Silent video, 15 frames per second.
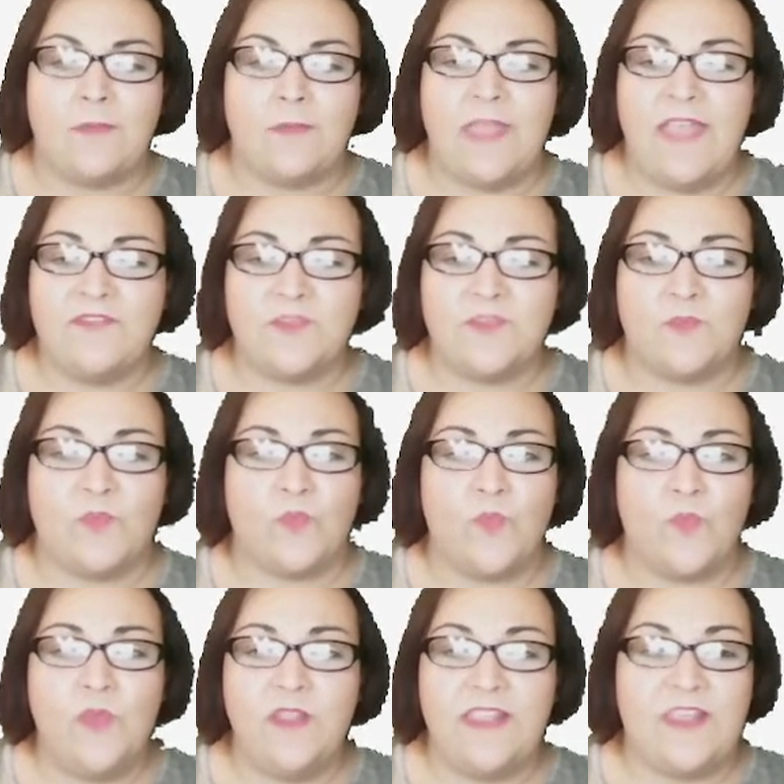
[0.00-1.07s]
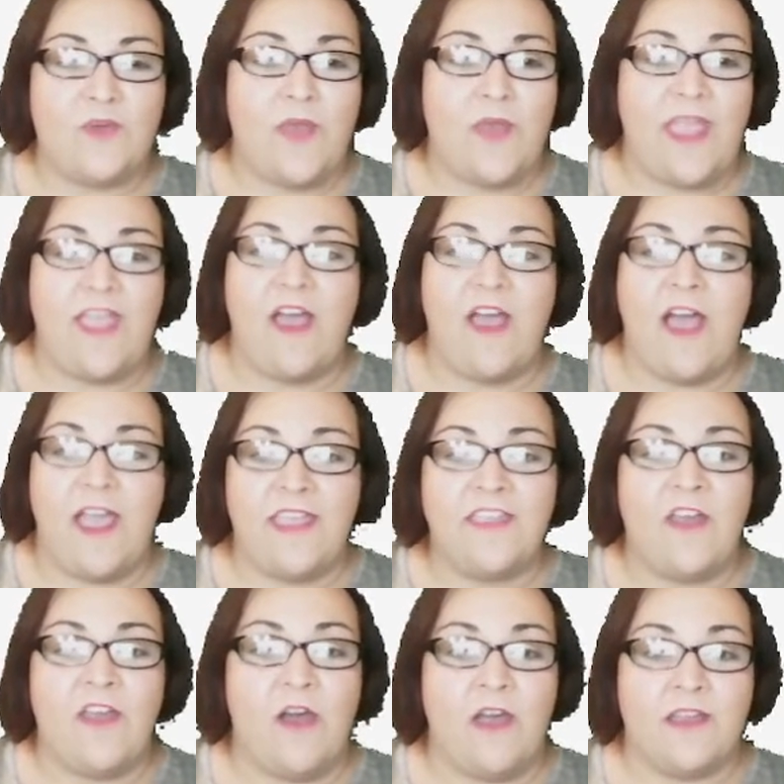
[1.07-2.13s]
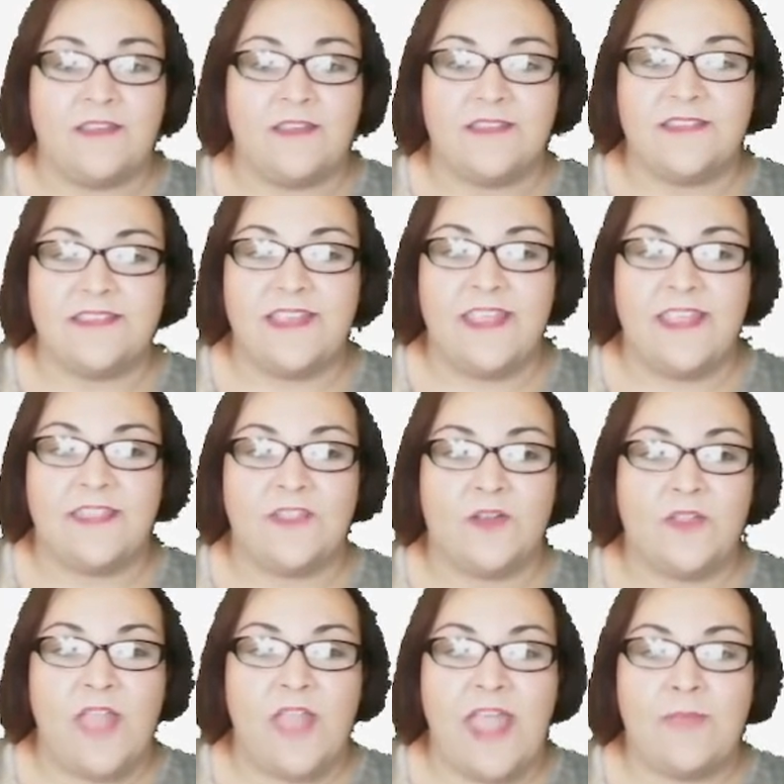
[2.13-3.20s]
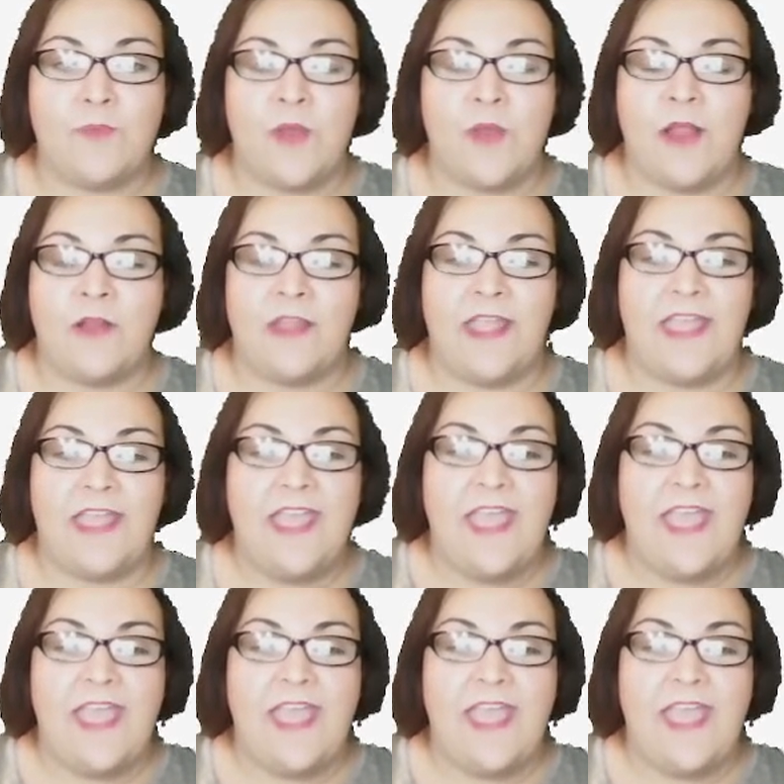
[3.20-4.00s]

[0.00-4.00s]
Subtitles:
They have some really great icons in their library,